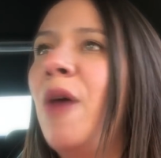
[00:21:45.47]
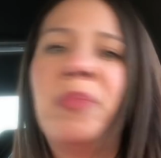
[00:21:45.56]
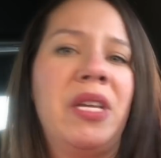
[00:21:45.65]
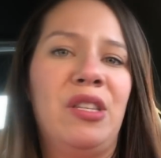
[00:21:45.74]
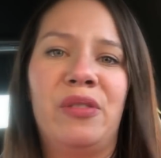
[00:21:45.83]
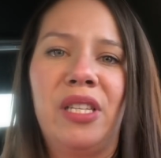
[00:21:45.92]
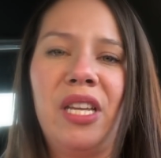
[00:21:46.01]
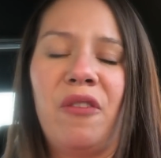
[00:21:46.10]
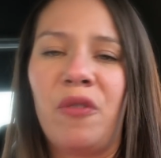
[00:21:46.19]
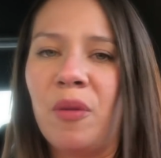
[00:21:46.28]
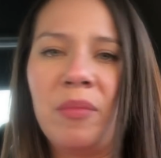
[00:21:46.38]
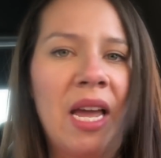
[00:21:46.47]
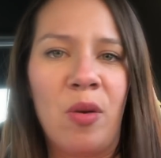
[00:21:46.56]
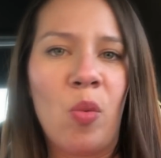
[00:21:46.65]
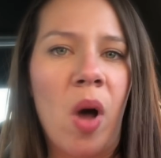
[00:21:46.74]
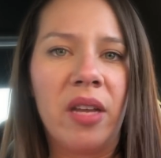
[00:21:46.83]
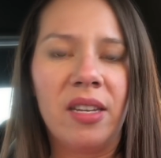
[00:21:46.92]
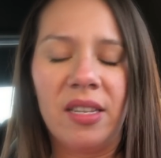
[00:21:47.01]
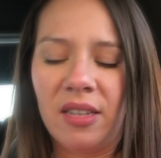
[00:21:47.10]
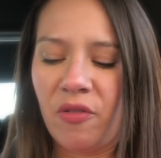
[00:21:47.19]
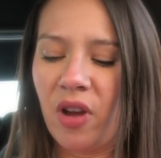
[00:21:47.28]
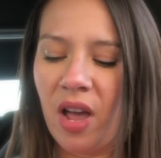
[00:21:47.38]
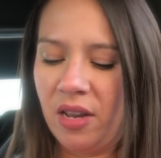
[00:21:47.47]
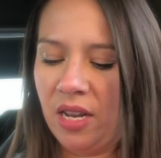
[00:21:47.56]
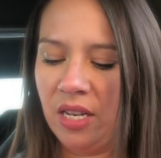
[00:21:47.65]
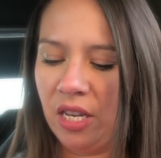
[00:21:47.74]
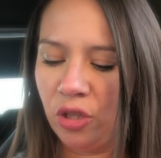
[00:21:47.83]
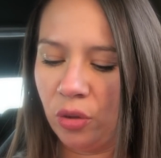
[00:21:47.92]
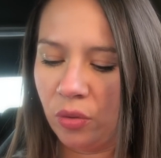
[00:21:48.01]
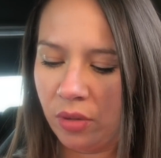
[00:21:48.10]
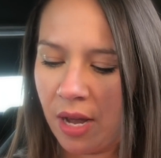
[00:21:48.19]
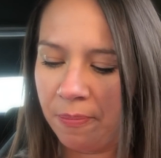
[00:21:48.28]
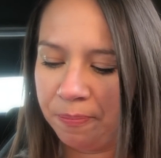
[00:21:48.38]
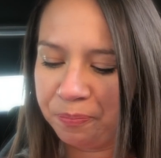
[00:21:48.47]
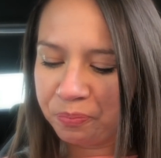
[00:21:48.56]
peacefully from night one. I never had any issues with that.